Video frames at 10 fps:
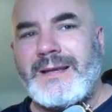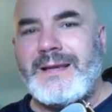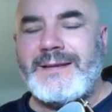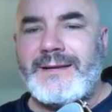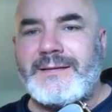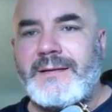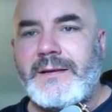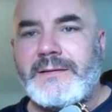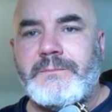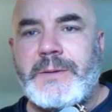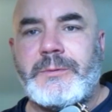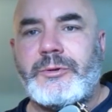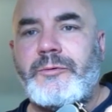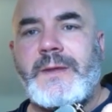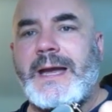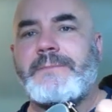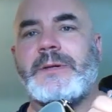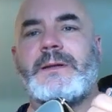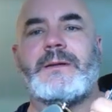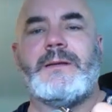people do that,
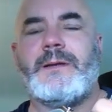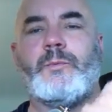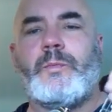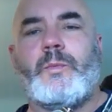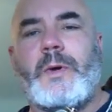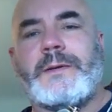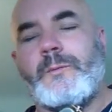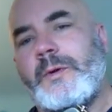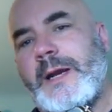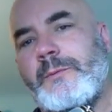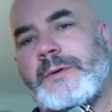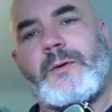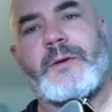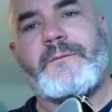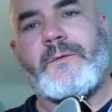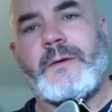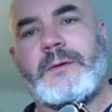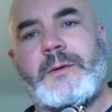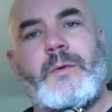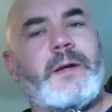but it wasn't what I was going for. I
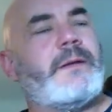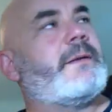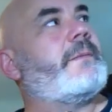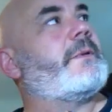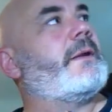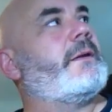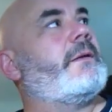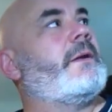really wanted something